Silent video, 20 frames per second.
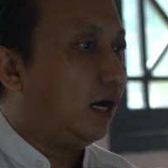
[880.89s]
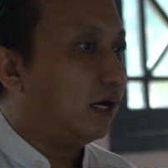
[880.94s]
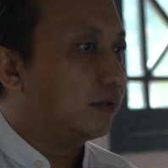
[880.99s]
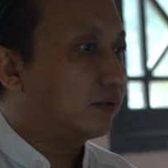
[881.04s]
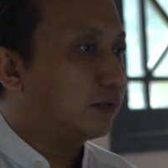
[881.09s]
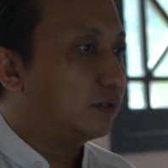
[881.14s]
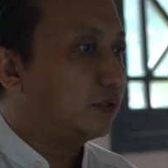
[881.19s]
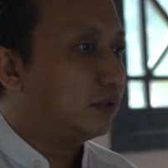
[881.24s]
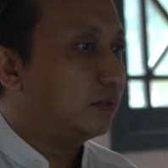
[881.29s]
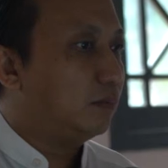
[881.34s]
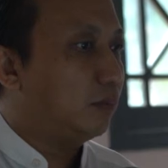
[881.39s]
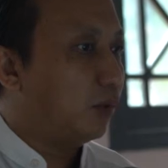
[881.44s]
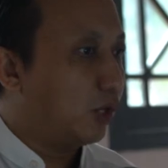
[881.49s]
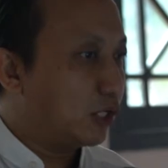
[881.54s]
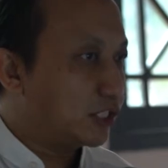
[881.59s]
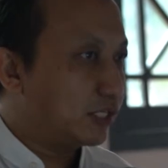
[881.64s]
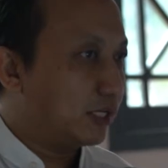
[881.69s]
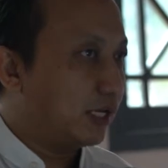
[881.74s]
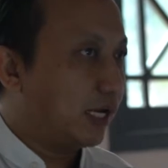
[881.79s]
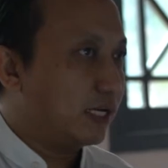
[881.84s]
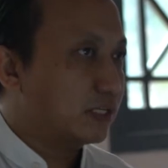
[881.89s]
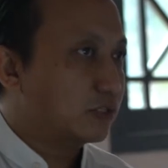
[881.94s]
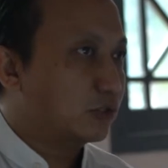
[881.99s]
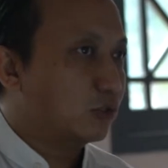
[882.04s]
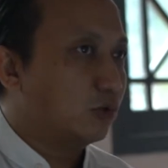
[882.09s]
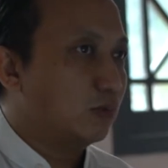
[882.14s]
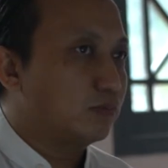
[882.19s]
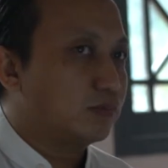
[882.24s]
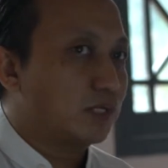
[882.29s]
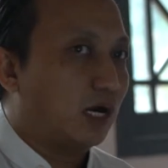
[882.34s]
other marginalized
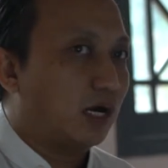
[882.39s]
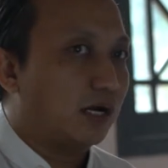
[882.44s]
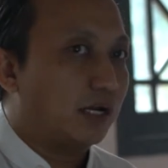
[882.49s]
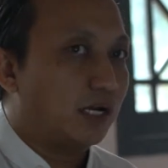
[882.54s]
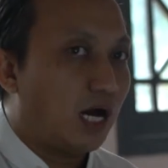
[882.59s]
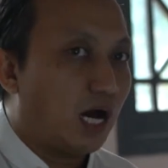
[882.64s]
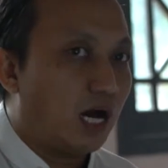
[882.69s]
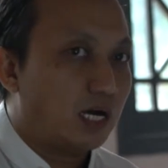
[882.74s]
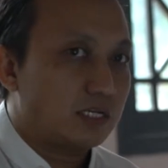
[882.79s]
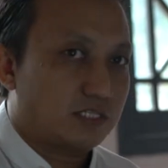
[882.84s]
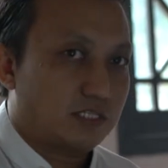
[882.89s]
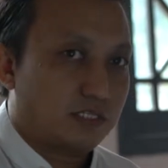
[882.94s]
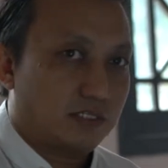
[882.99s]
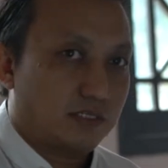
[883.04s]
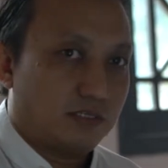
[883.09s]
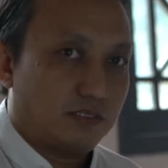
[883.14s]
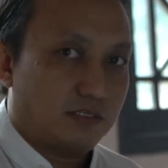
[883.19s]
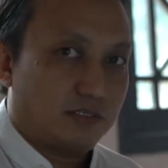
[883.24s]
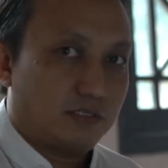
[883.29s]
groups are not